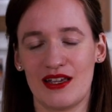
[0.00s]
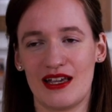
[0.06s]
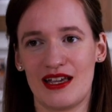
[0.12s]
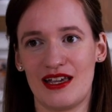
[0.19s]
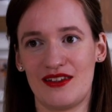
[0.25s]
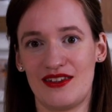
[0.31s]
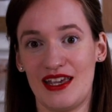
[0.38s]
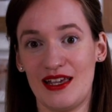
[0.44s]

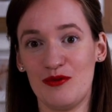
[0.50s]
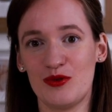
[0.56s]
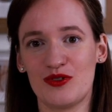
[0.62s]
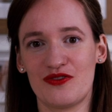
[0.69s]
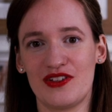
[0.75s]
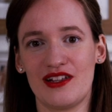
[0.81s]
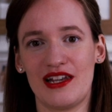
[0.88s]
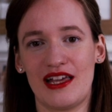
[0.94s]
and they
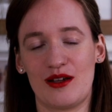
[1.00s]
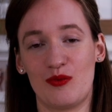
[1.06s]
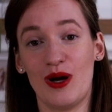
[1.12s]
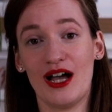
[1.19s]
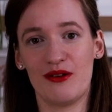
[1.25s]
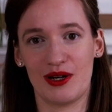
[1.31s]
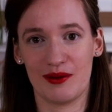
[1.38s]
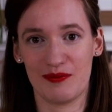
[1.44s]
would feel like,
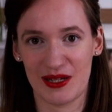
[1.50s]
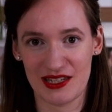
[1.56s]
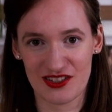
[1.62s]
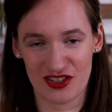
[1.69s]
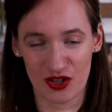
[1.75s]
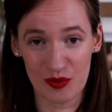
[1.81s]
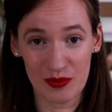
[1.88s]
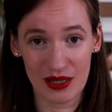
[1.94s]
wow, I made
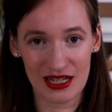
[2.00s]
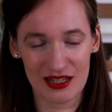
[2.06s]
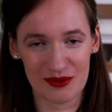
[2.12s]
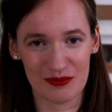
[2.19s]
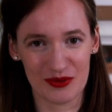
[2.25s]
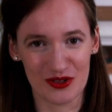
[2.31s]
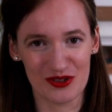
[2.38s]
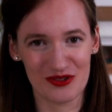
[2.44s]
so many
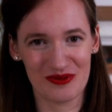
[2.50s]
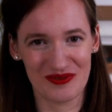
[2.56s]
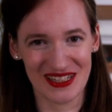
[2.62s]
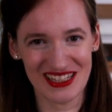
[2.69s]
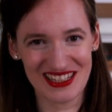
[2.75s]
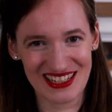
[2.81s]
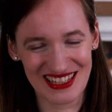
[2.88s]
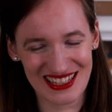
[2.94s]

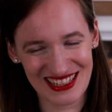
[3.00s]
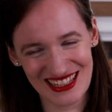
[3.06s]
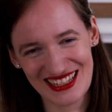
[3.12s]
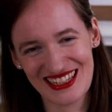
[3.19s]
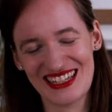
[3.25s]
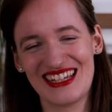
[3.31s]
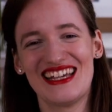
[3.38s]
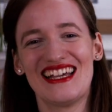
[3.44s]
improvements
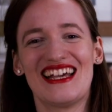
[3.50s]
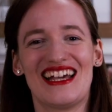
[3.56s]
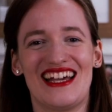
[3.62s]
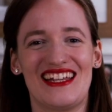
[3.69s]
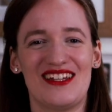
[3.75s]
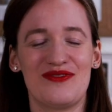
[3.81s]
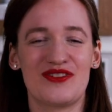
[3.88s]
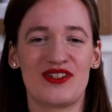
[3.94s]

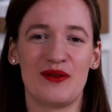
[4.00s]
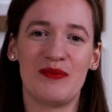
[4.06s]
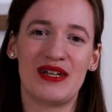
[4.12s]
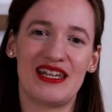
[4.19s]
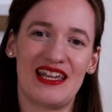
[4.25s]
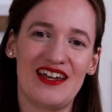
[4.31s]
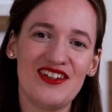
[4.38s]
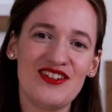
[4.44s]
and if
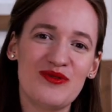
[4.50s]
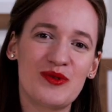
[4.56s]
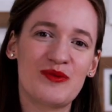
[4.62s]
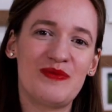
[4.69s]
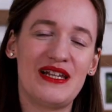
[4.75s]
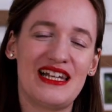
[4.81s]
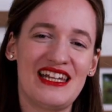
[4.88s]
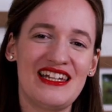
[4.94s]
somebody else
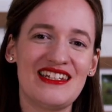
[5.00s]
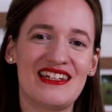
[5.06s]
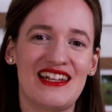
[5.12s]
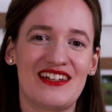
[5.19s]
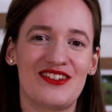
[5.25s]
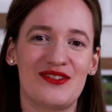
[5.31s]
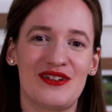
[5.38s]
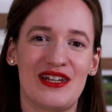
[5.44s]
would be
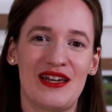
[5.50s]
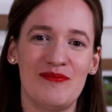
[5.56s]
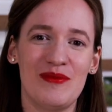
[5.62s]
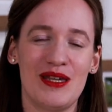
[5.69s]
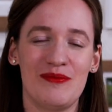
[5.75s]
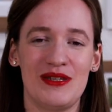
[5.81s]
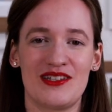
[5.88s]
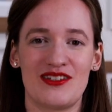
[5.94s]
listening to them,
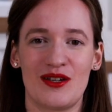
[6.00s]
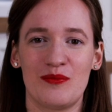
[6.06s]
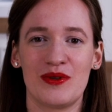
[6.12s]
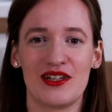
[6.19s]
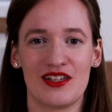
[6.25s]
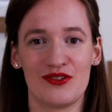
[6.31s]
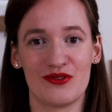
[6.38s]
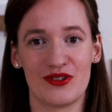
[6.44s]
maybe
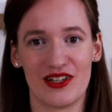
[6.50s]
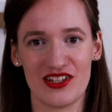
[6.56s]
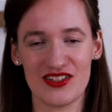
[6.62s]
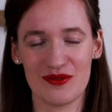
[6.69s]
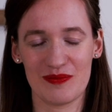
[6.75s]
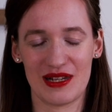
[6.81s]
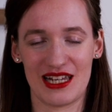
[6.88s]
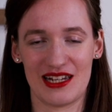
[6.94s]
somebody who
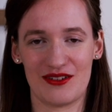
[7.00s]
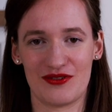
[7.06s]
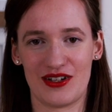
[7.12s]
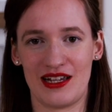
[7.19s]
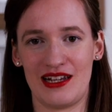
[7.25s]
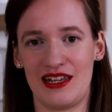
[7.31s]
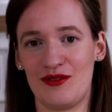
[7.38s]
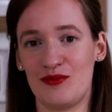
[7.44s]
doesn't play the
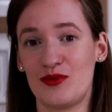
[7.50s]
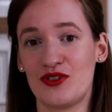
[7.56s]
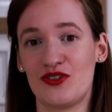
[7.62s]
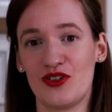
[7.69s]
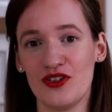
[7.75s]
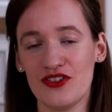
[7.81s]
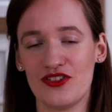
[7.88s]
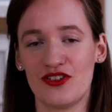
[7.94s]
violin
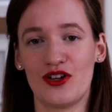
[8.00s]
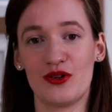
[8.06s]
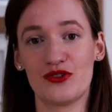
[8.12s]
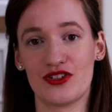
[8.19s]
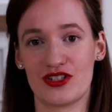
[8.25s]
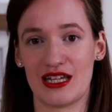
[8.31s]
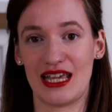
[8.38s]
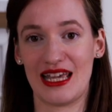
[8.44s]
would not
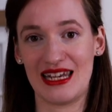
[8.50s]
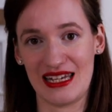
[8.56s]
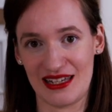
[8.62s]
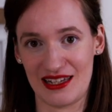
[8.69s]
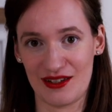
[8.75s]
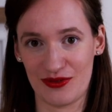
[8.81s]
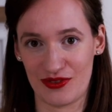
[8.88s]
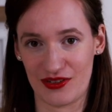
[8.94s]
notice
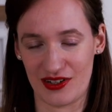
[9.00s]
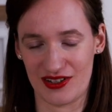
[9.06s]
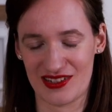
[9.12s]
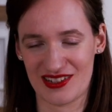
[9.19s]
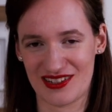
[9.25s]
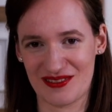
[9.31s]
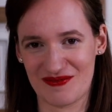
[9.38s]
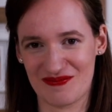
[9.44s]
any
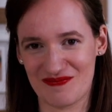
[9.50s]
difference.